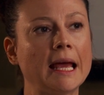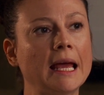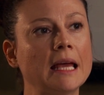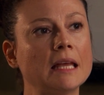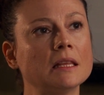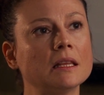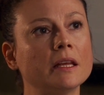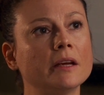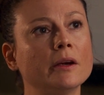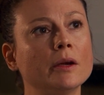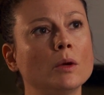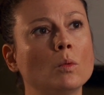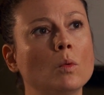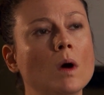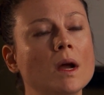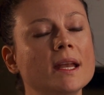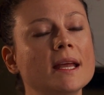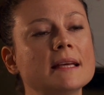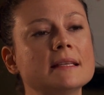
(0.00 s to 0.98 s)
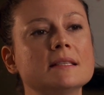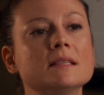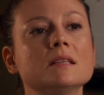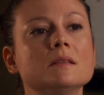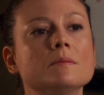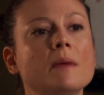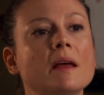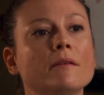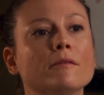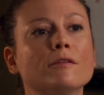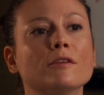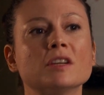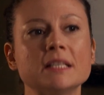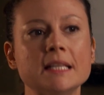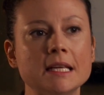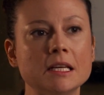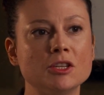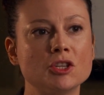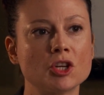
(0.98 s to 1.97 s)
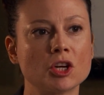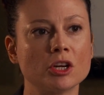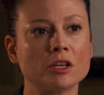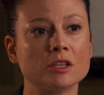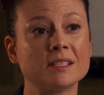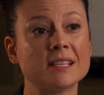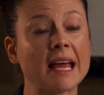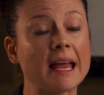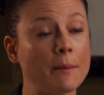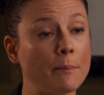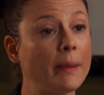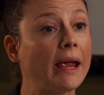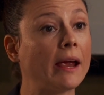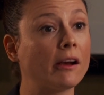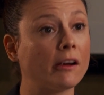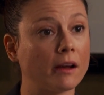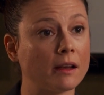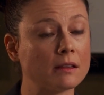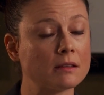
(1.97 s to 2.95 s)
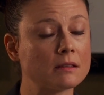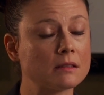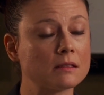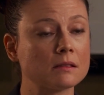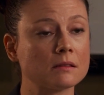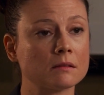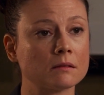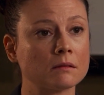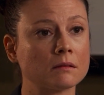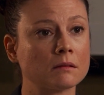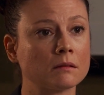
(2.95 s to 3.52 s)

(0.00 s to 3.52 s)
And Larry, what has this meant for teachers and parents?